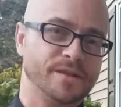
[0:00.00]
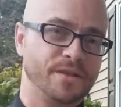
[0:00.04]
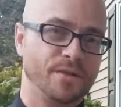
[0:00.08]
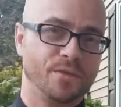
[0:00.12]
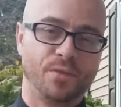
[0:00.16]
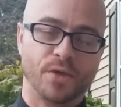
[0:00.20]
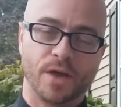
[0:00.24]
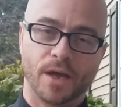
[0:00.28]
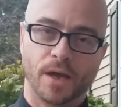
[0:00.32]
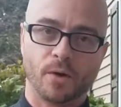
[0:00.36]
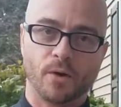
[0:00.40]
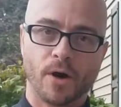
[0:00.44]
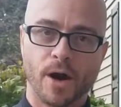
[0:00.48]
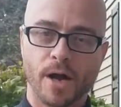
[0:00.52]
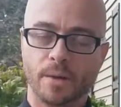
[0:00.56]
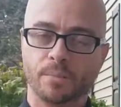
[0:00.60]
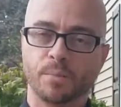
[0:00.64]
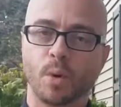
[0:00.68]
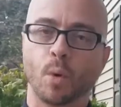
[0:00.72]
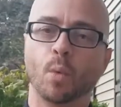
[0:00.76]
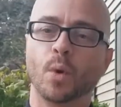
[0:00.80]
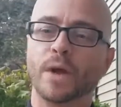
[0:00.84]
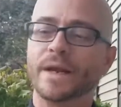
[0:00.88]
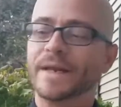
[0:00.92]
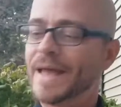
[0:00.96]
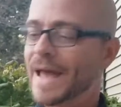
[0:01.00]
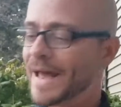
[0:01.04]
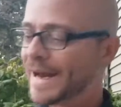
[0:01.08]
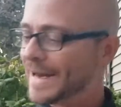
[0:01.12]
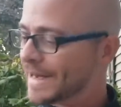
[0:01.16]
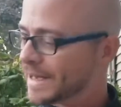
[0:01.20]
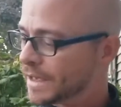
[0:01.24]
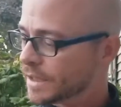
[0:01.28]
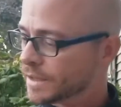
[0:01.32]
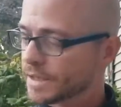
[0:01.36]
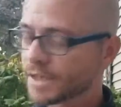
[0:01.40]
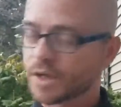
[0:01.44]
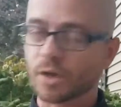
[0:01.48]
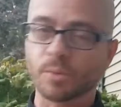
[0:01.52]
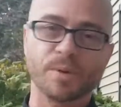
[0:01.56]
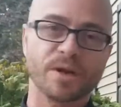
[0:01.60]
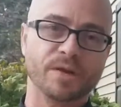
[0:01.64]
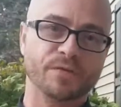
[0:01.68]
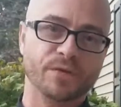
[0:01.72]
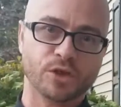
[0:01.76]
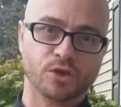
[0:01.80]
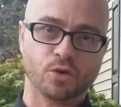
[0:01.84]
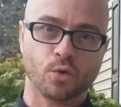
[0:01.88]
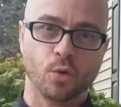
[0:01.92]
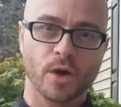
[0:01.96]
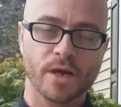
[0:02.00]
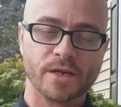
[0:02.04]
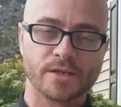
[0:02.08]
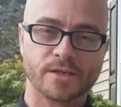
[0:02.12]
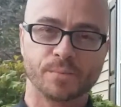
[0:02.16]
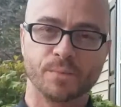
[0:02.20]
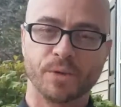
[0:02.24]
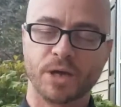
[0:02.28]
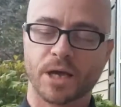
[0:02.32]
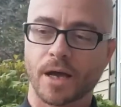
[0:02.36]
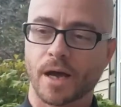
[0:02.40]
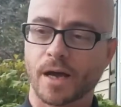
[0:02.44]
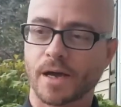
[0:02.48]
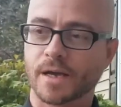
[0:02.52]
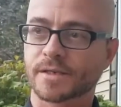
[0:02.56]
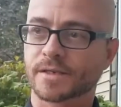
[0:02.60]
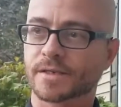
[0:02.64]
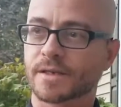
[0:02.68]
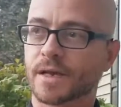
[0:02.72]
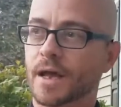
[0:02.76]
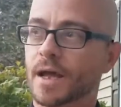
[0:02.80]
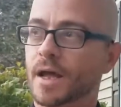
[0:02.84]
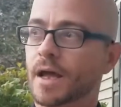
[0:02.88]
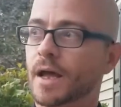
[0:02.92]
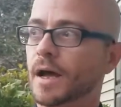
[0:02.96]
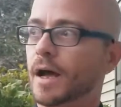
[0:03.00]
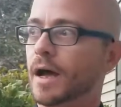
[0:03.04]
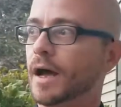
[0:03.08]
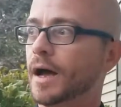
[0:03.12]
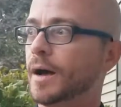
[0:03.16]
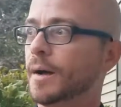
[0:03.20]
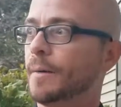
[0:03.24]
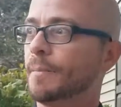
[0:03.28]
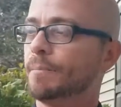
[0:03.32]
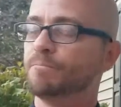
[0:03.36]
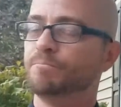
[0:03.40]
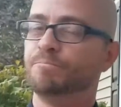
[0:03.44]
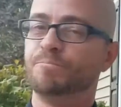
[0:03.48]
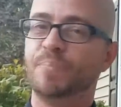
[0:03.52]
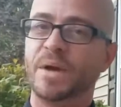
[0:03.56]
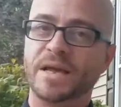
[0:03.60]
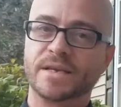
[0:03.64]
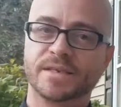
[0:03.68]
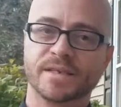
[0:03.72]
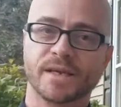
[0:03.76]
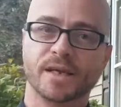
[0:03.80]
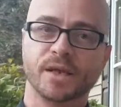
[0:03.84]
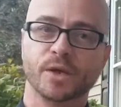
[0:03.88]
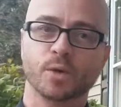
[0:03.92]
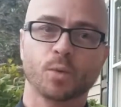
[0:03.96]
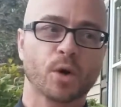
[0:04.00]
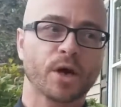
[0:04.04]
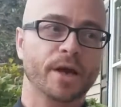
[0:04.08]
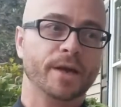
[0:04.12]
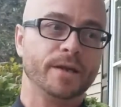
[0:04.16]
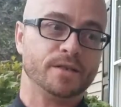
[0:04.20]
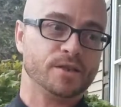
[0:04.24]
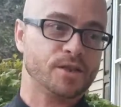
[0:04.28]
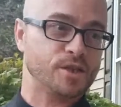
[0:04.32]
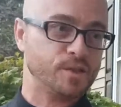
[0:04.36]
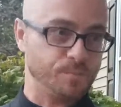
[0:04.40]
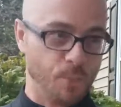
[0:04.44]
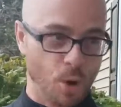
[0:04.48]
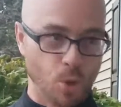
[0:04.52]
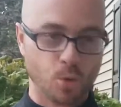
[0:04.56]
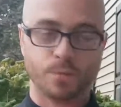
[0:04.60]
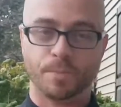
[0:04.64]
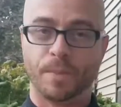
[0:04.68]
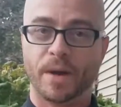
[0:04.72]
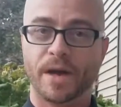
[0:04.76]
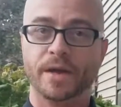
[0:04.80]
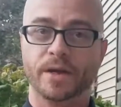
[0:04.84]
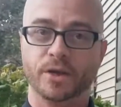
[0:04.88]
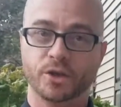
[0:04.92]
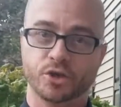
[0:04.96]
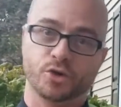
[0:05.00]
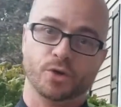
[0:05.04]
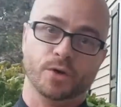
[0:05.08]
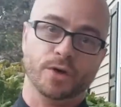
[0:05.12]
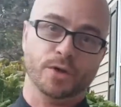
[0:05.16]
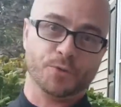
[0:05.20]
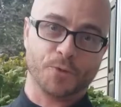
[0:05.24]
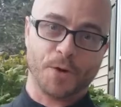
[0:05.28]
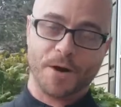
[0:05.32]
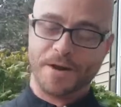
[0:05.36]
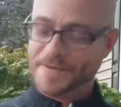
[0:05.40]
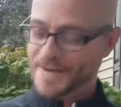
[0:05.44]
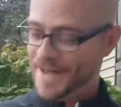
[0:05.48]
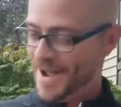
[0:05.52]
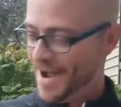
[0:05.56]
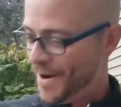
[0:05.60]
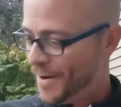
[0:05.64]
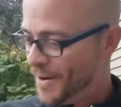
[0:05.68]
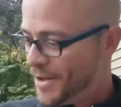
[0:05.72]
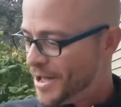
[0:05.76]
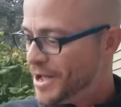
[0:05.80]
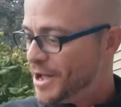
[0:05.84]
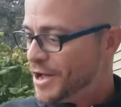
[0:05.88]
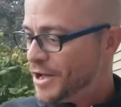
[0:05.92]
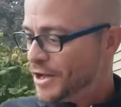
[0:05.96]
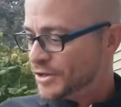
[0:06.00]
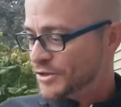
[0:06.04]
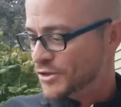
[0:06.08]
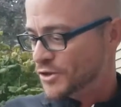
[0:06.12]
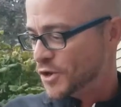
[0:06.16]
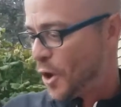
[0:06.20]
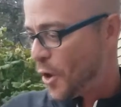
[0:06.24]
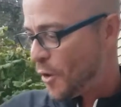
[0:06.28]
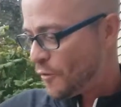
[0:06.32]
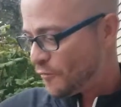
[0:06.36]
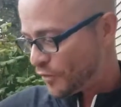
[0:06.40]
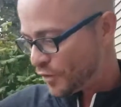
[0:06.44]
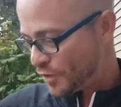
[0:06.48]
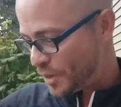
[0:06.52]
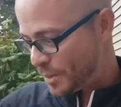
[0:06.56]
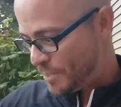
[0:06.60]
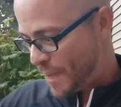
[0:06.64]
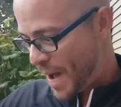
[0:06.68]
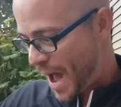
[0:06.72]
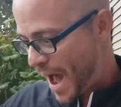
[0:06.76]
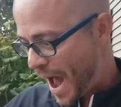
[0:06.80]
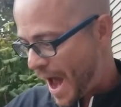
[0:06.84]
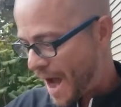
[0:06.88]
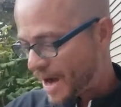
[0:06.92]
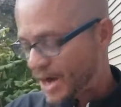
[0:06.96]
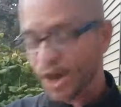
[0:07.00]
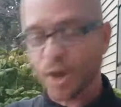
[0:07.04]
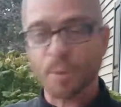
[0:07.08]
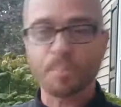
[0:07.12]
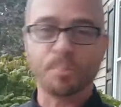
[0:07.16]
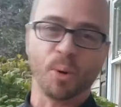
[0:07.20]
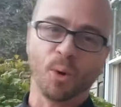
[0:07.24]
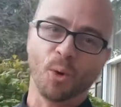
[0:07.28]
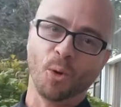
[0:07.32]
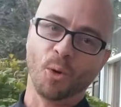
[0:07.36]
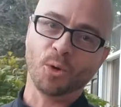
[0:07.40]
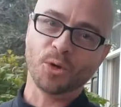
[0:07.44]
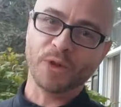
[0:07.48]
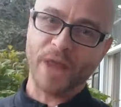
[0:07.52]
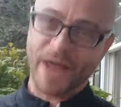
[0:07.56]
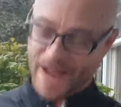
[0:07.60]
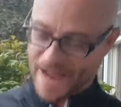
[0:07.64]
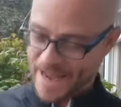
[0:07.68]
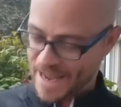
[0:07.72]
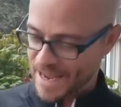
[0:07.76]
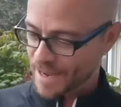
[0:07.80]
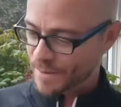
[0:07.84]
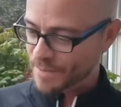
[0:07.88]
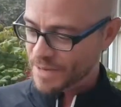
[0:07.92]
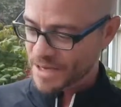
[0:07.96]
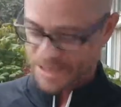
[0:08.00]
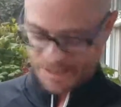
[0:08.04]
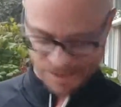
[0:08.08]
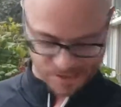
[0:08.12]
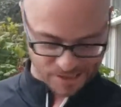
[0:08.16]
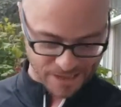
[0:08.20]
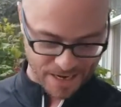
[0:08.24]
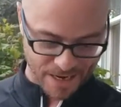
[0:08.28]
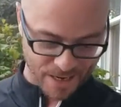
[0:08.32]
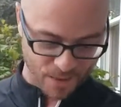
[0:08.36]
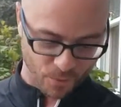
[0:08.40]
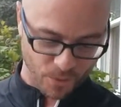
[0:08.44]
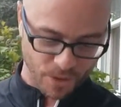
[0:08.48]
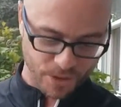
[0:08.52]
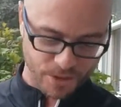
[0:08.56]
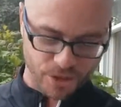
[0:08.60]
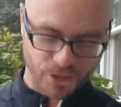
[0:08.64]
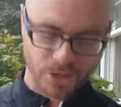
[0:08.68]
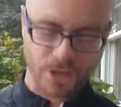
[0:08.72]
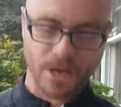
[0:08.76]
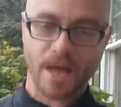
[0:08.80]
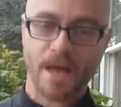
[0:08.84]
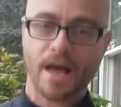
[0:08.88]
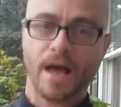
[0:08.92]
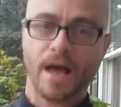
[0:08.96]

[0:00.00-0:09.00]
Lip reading: the thing, right? But we added a little bit of a twist because basically we're getting smoked by injuries right now. So for the Packer pulled hammy sandwich,